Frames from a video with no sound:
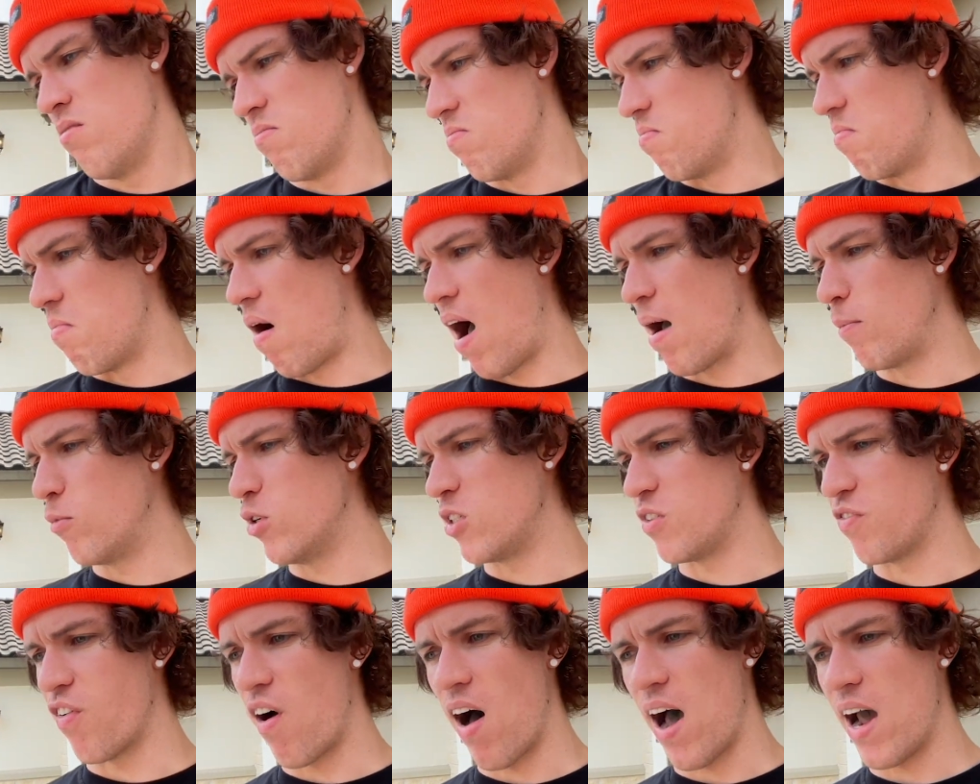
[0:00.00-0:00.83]
mine was
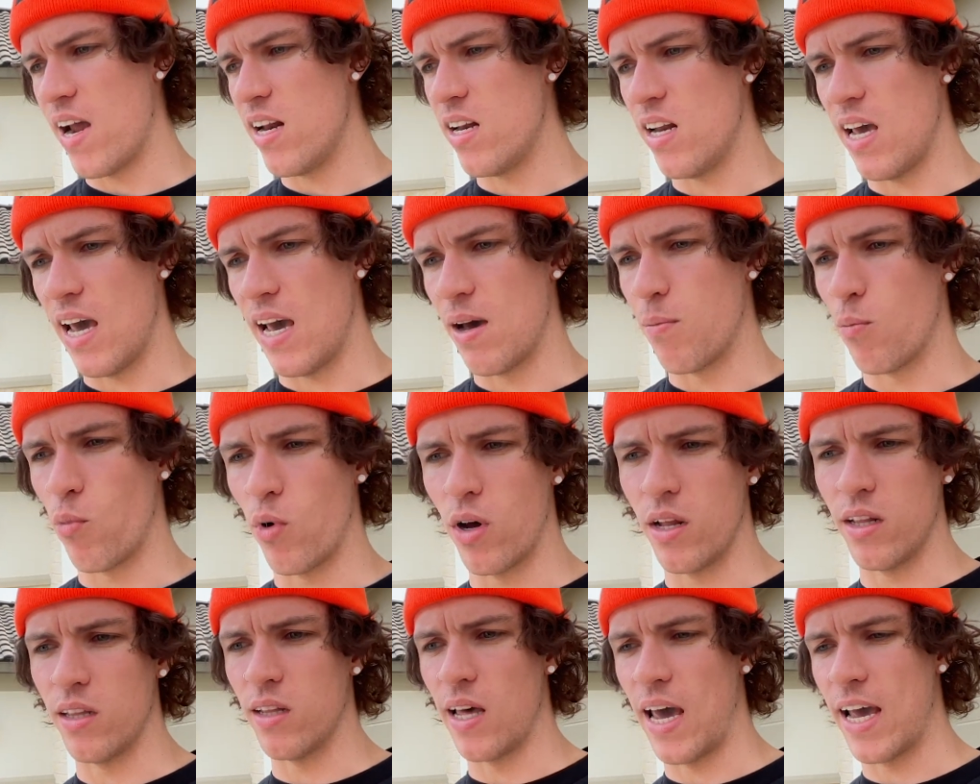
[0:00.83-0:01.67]
fine, and
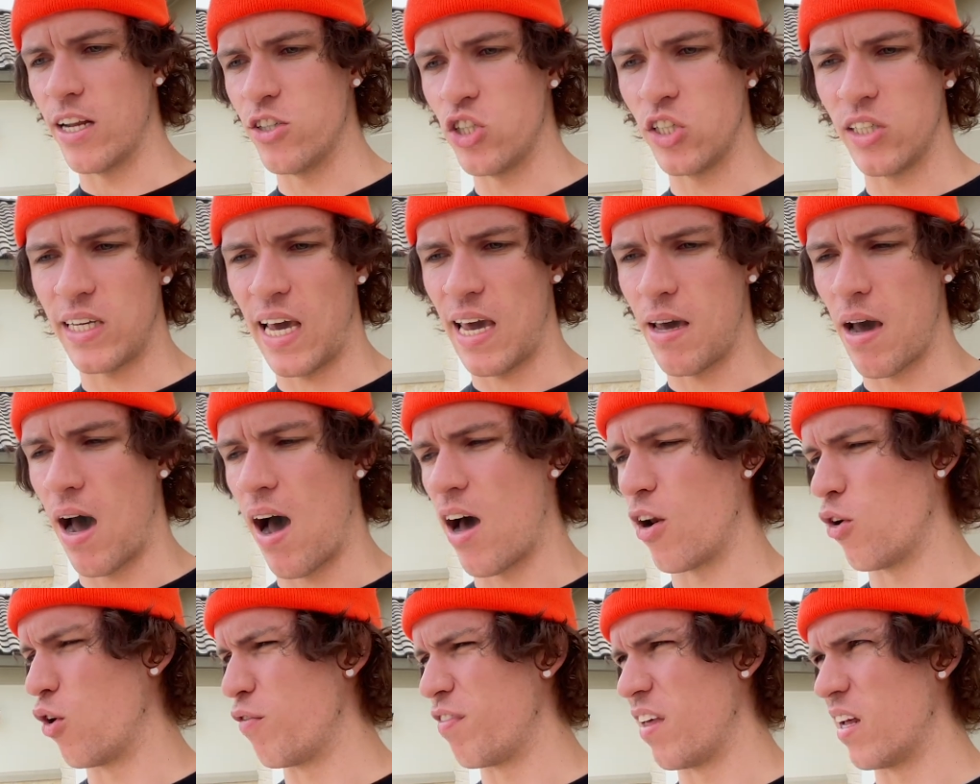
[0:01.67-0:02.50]
when the engine came, I
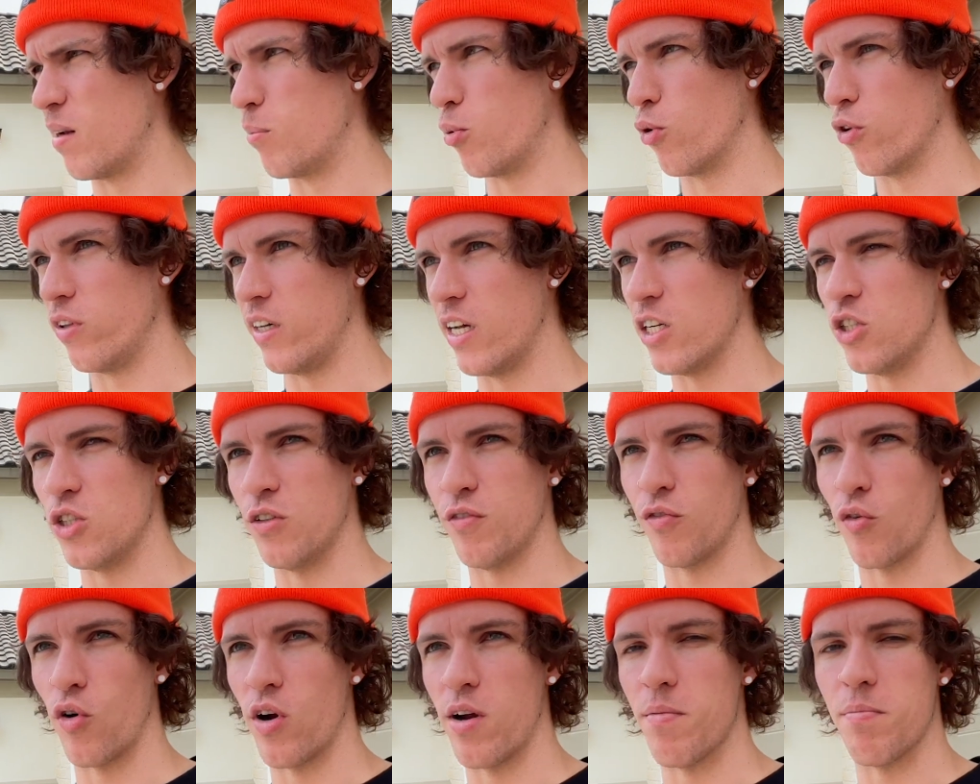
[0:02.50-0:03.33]
don't know if they had to pull the engine
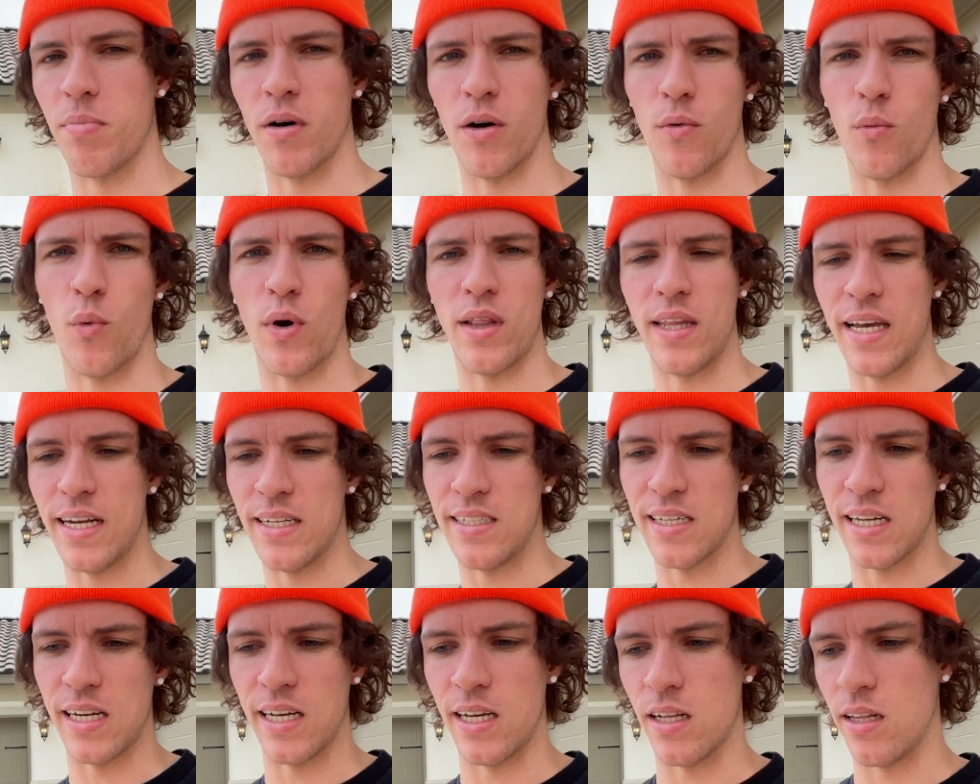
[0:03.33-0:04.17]
for it, but when they
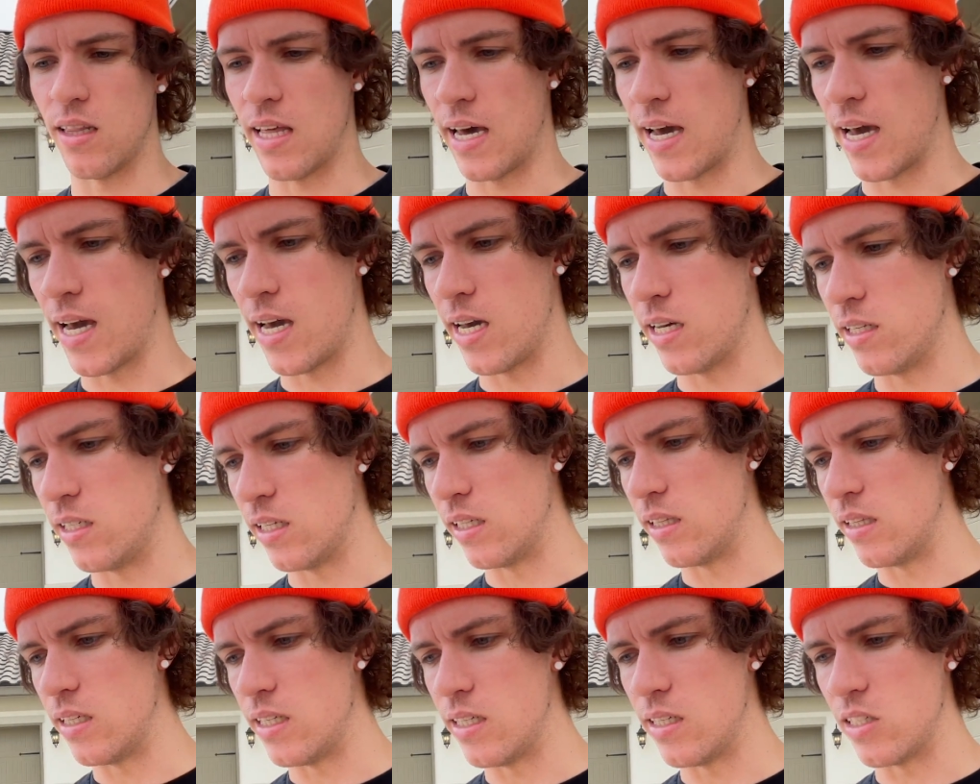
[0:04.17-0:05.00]
did it, they
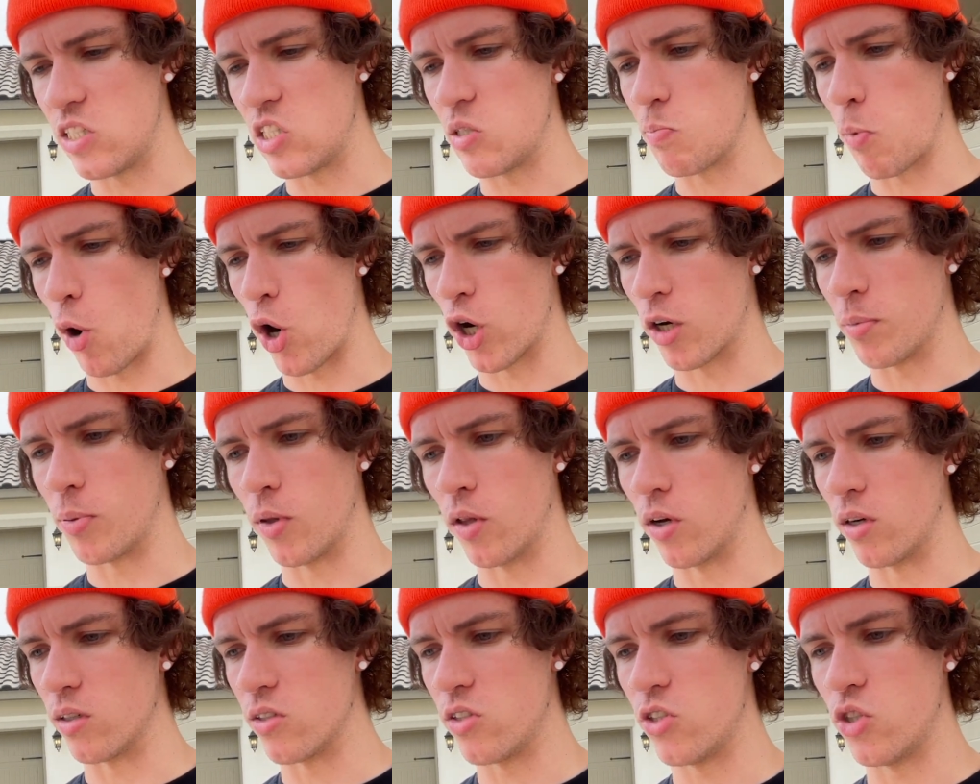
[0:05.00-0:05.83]
did the spark
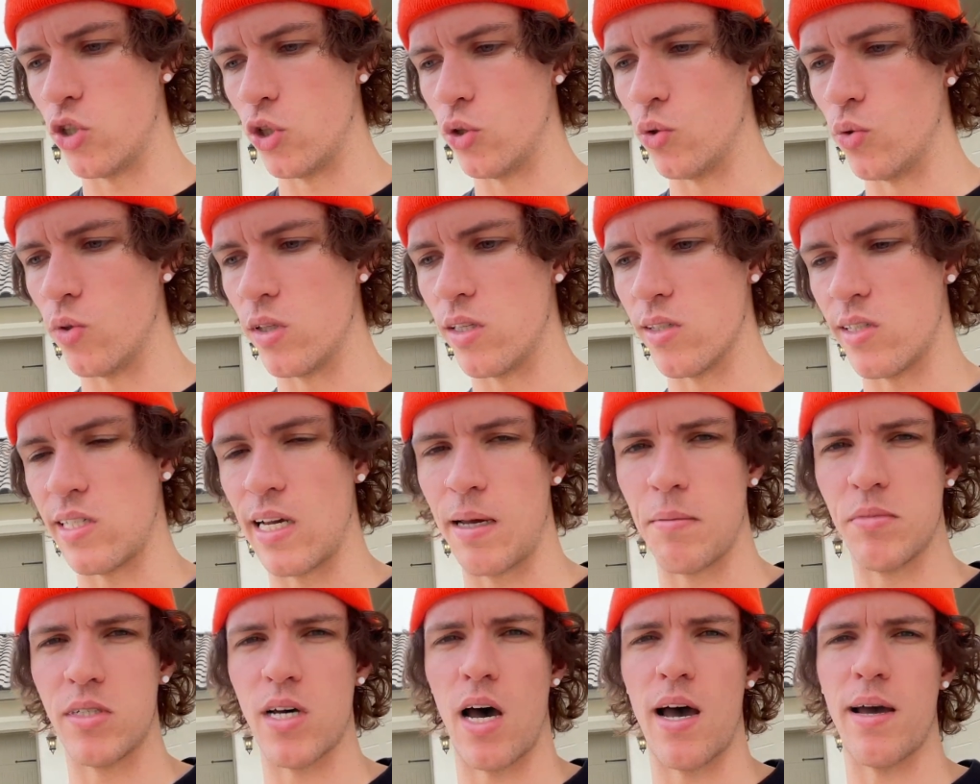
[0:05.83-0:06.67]
plugs too at the
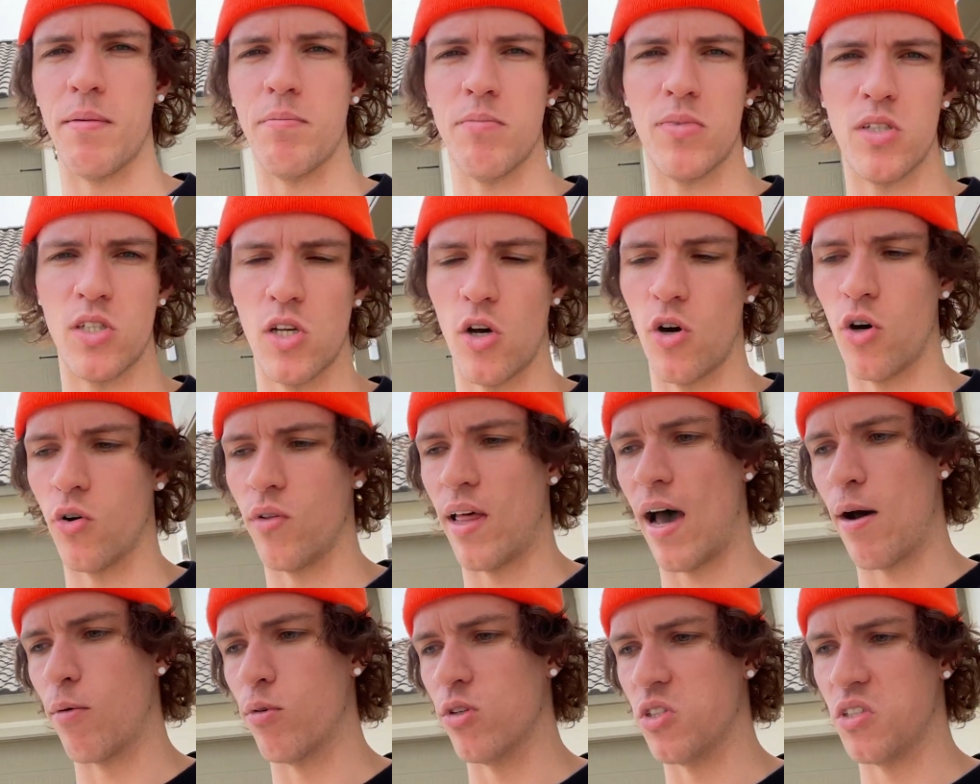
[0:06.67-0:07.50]
same time. So
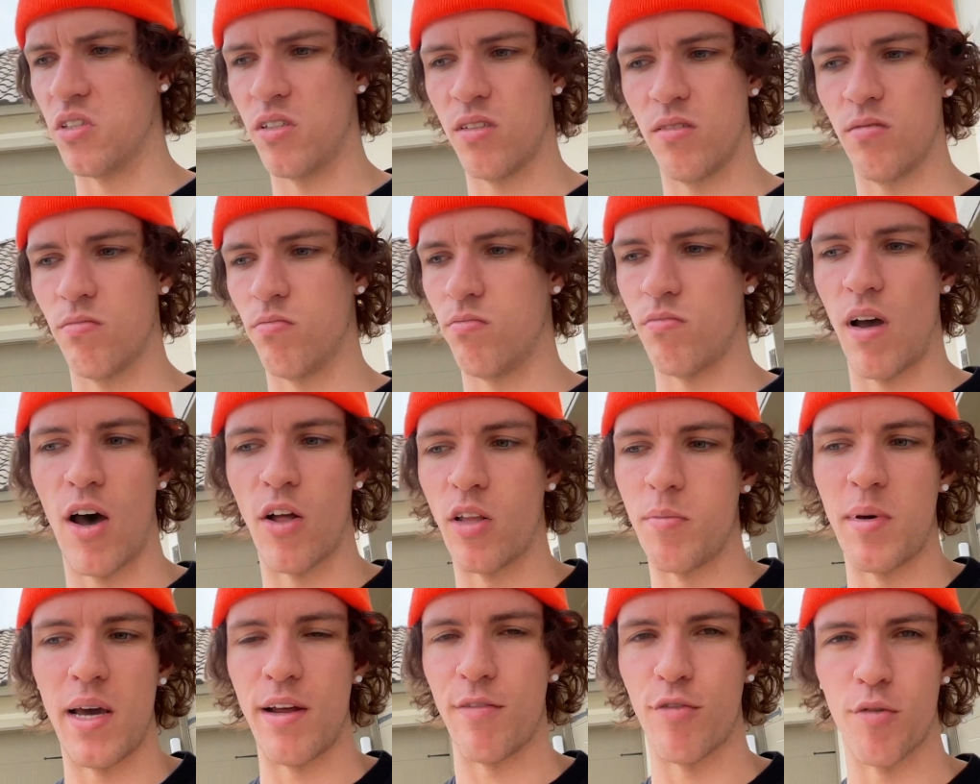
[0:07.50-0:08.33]
that was, I
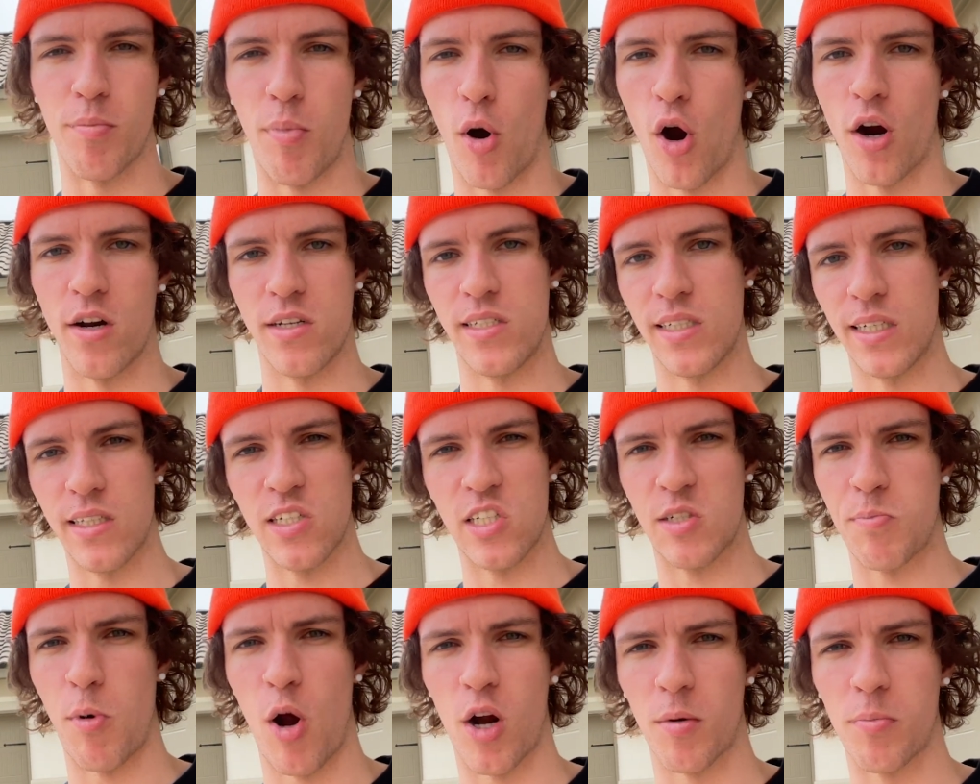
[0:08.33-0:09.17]
only paid for parts to get the
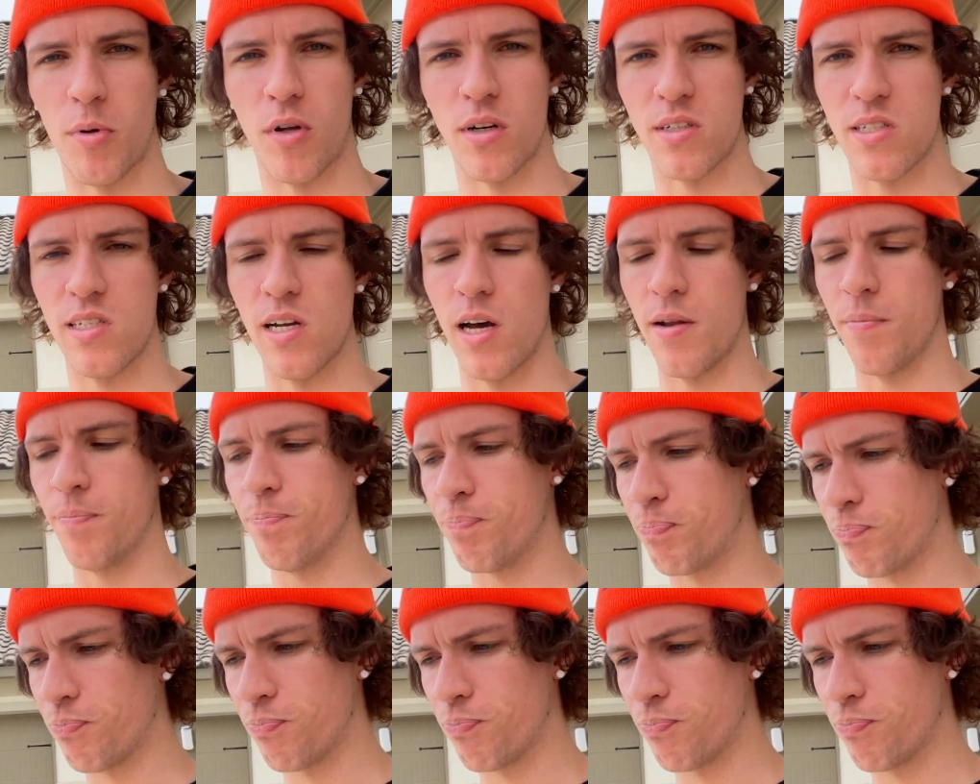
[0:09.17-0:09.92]
spark plugs done.